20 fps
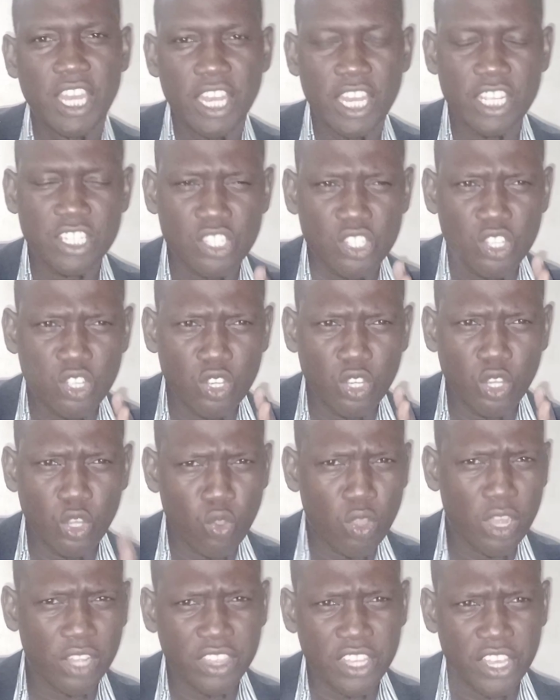Let's
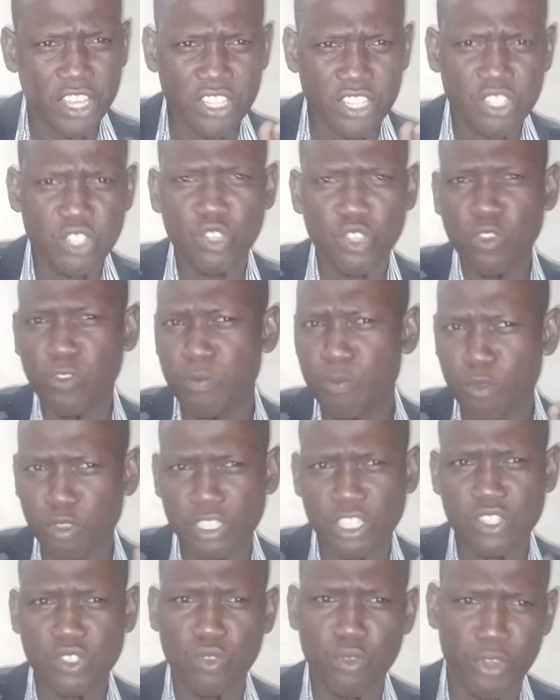look at the history of
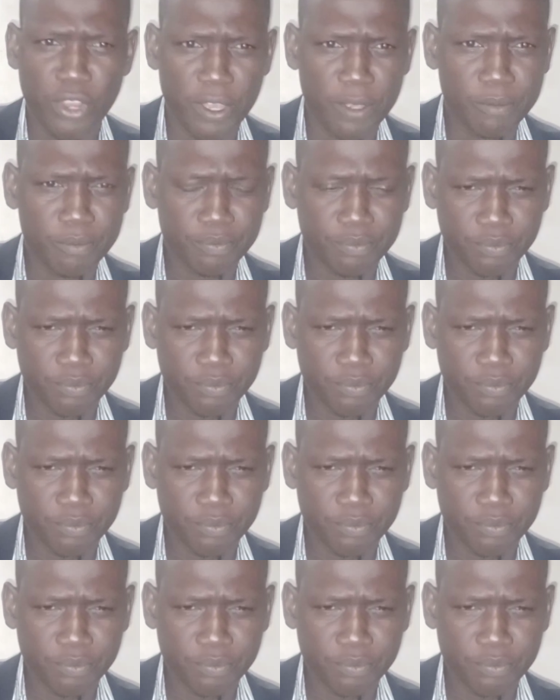Moses Kuria.